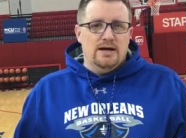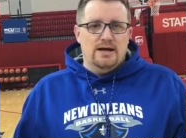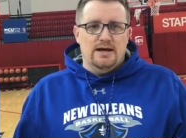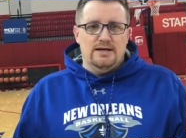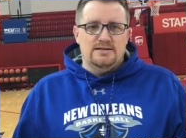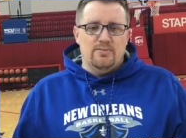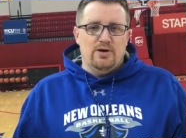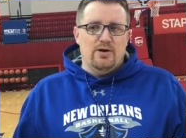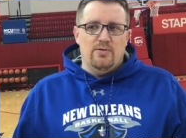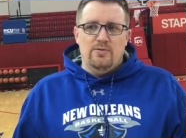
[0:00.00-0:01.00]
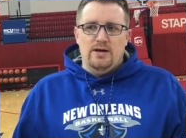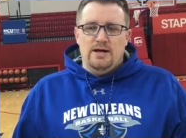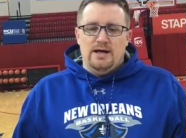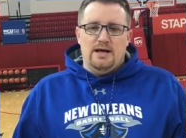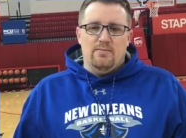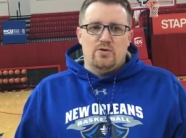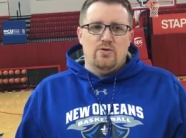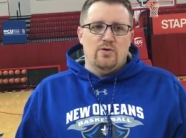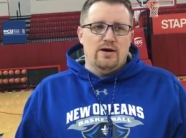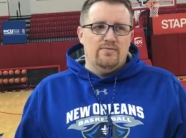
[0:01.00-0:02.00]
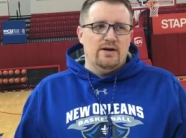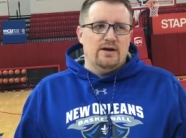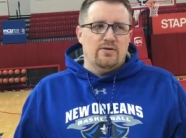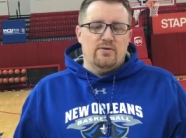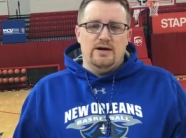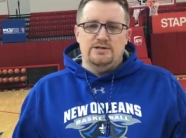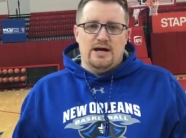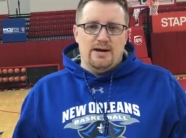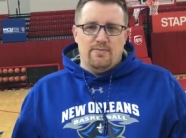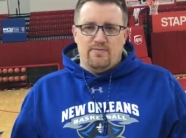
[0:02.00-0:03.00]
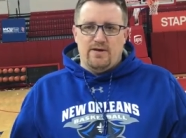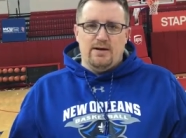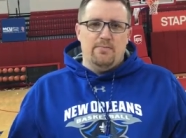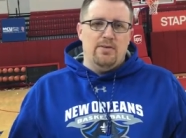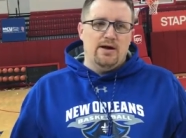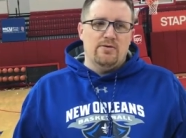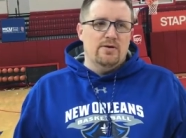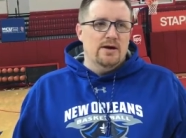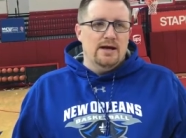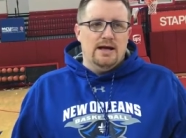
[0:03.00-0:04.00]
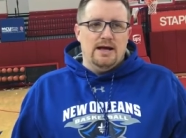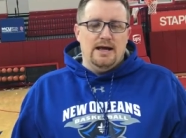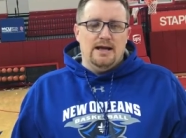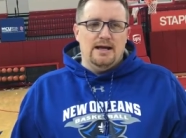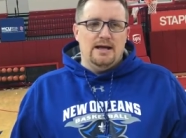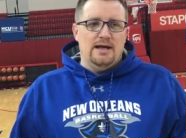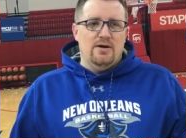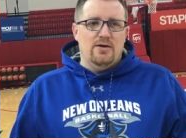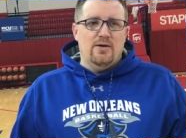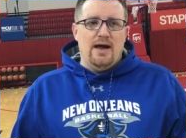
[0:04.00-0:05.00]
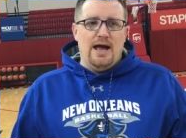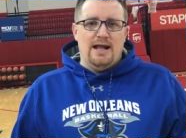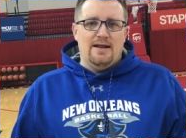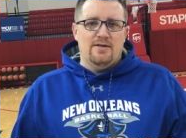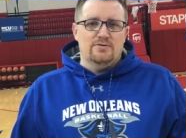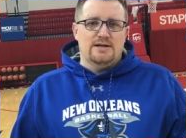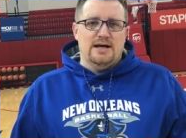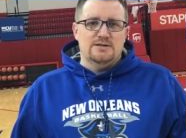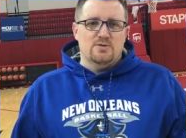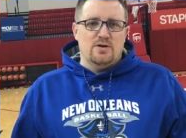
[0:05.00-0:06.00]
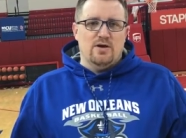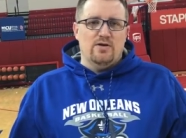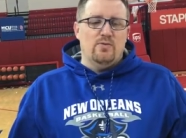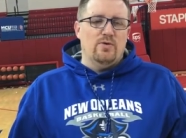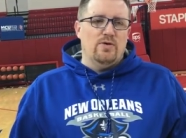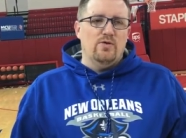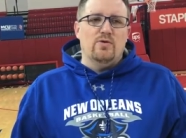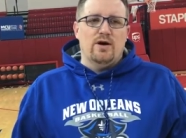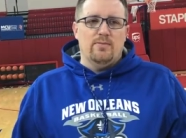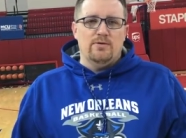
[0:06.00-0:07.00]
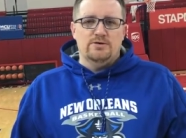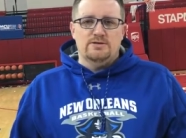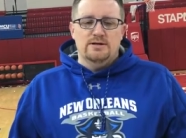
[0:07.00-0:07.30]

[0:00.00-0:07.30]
uh, Thibodeaux, and McCoy have done a great job of getting better. And they, uh, you know, you add in those guys with our with our newcomers.